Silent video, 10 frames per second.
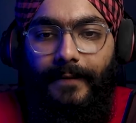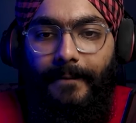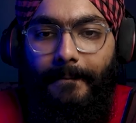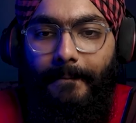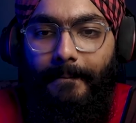
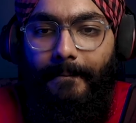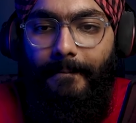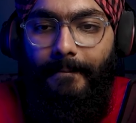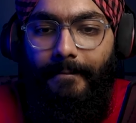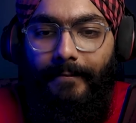First
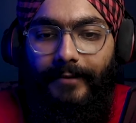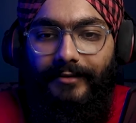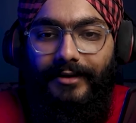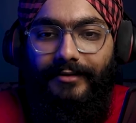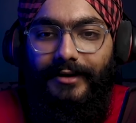part
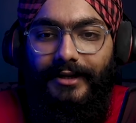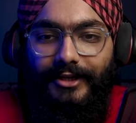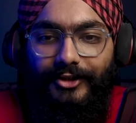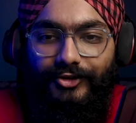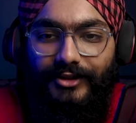Wait, wait, wait.
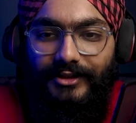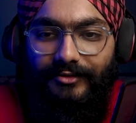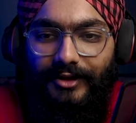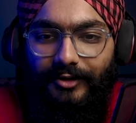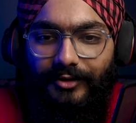Share the
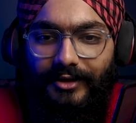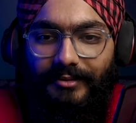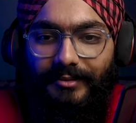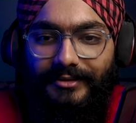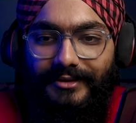video to 10
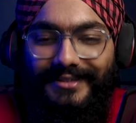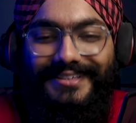members.